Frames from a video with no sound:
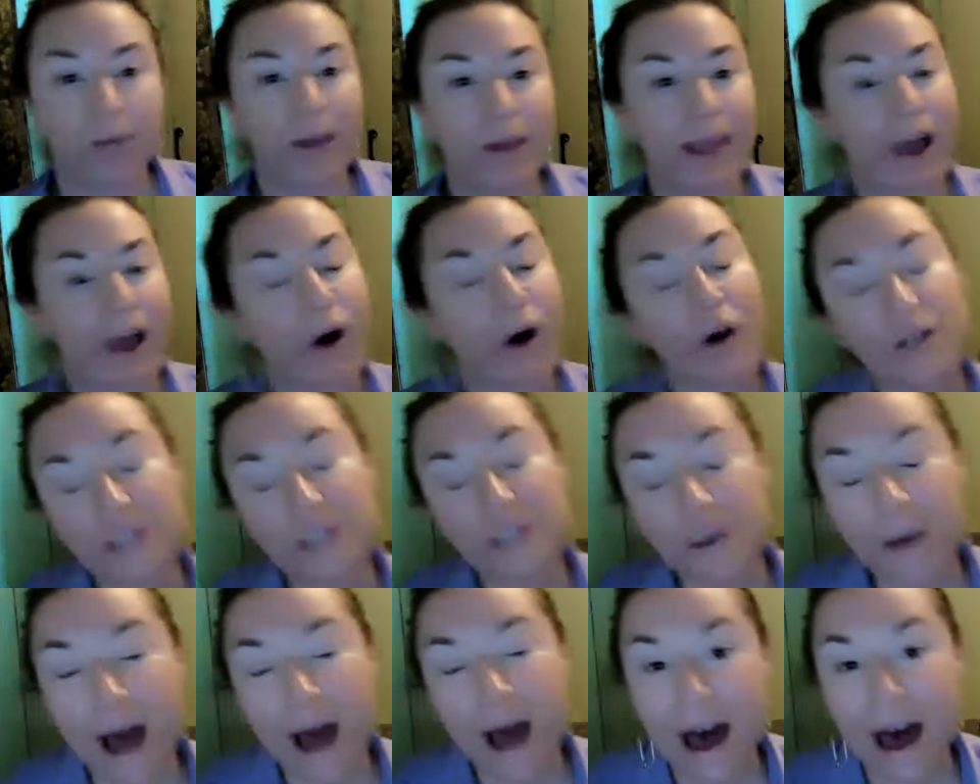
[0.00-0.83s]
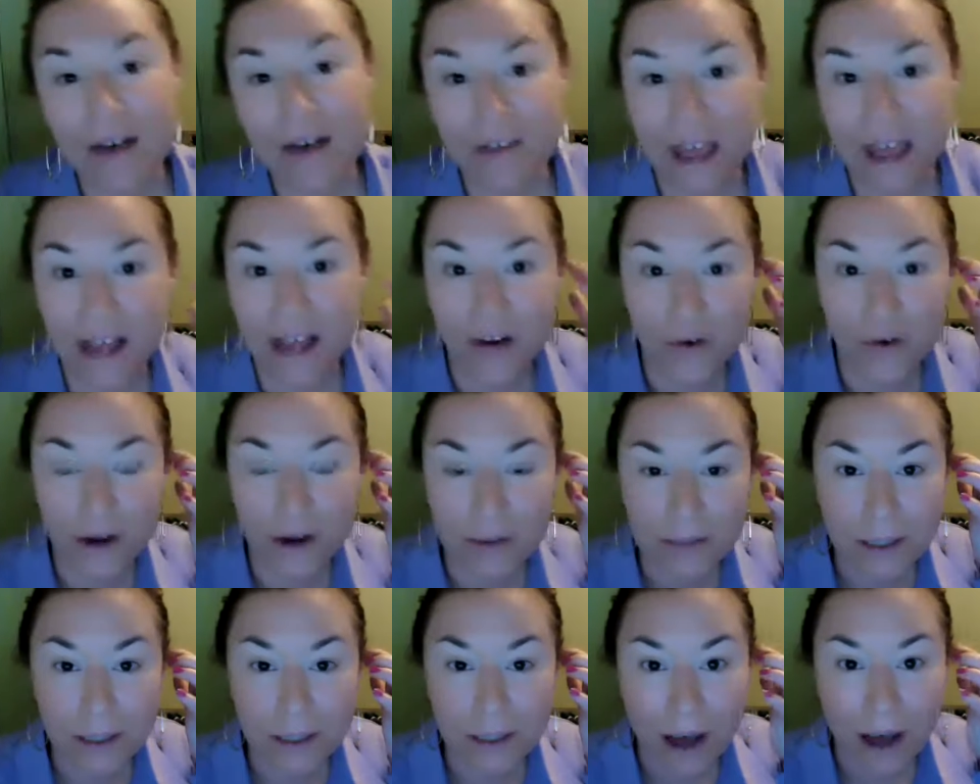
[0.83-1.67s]
We also have a
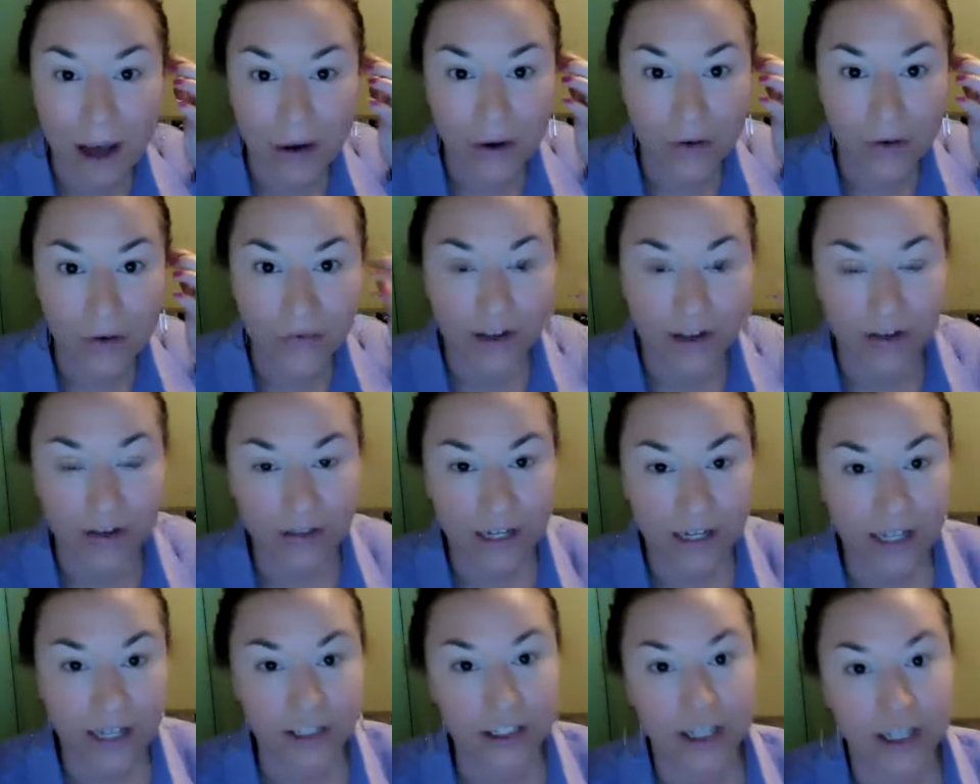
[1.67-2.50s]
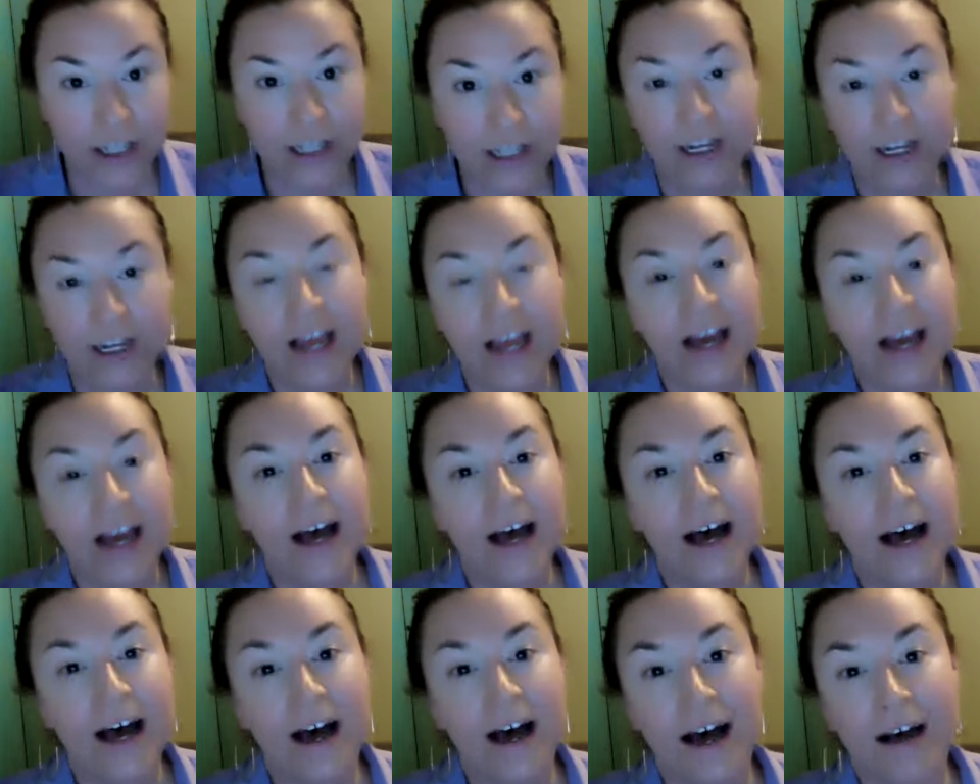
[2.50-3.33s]
cream to powder foundation
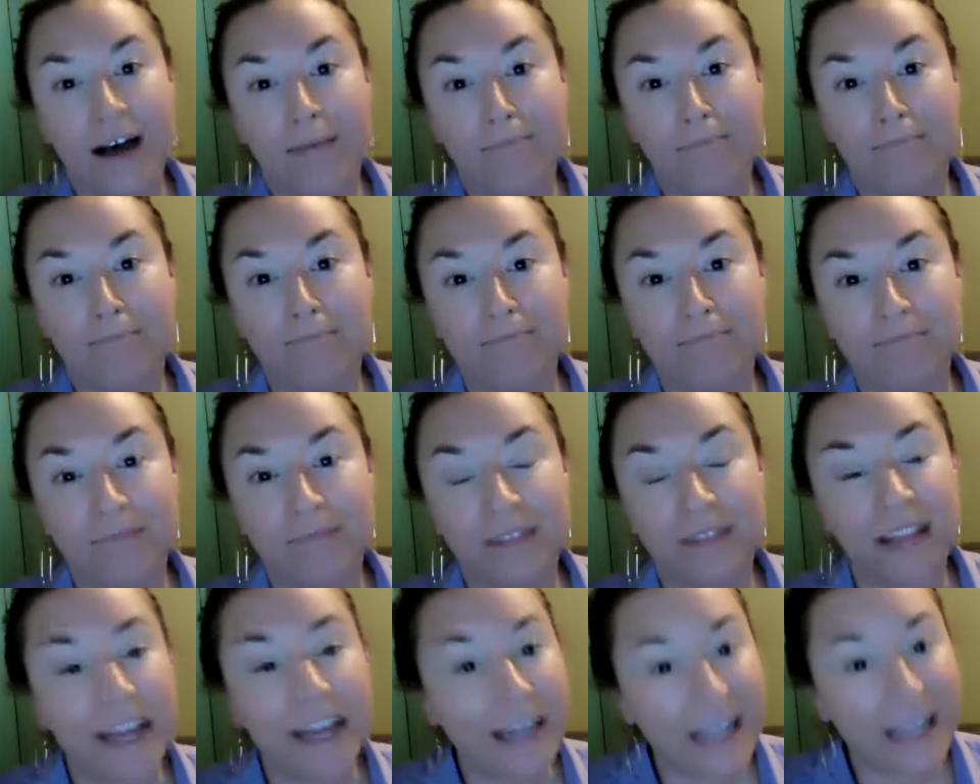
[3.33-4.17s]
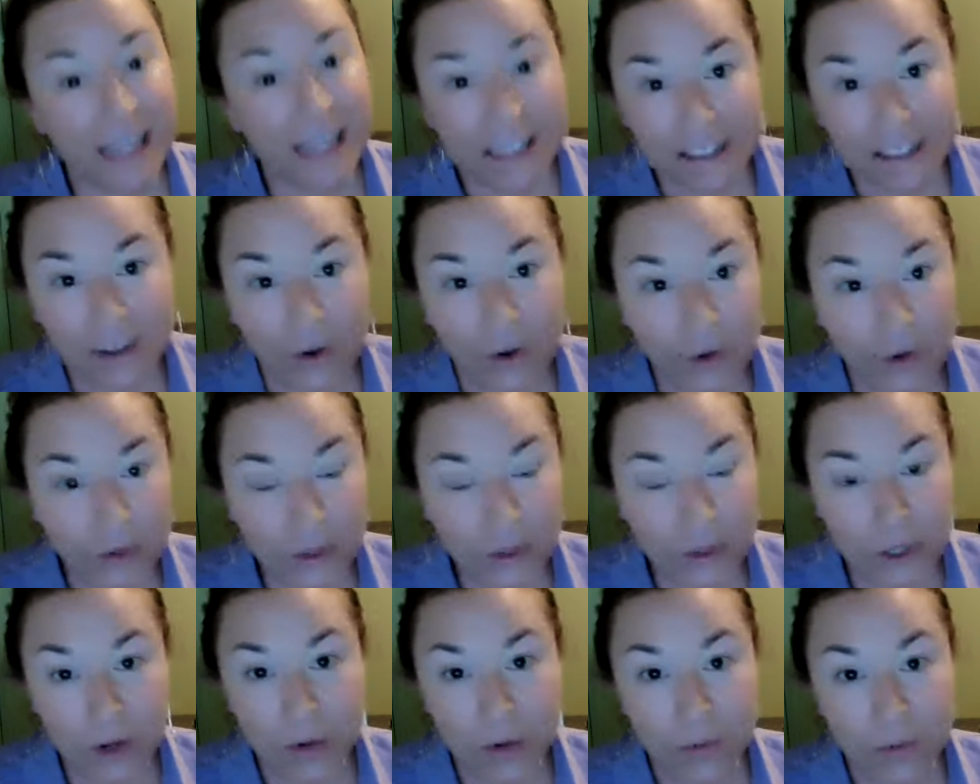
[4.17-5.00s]
that is
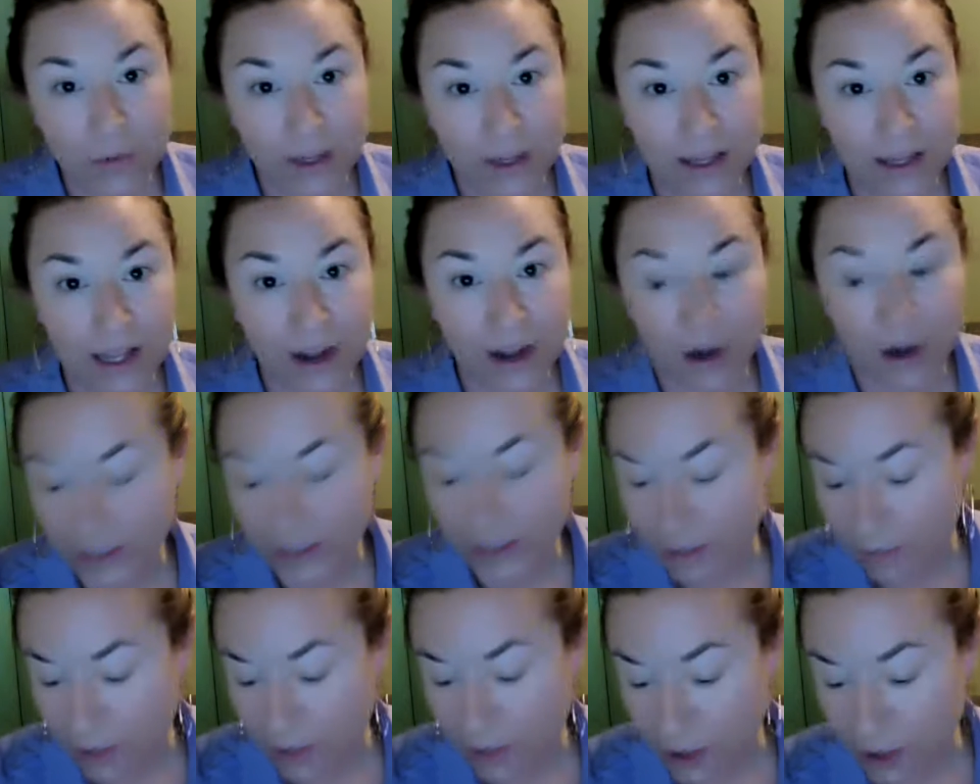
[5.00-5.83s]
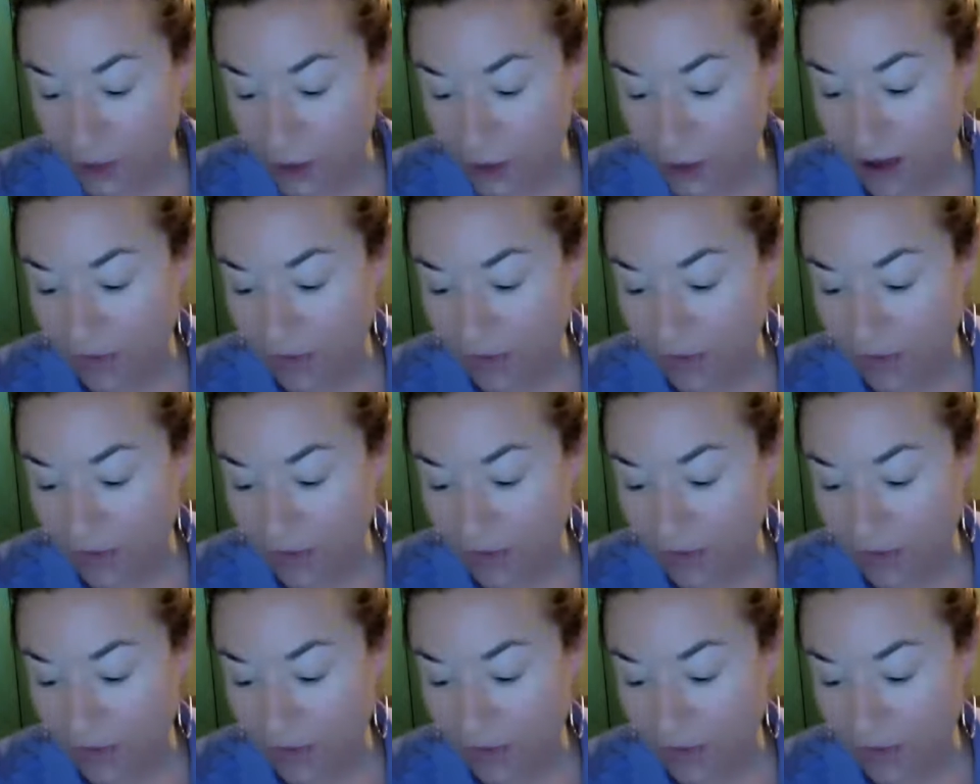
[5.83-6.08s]
also really awesome too.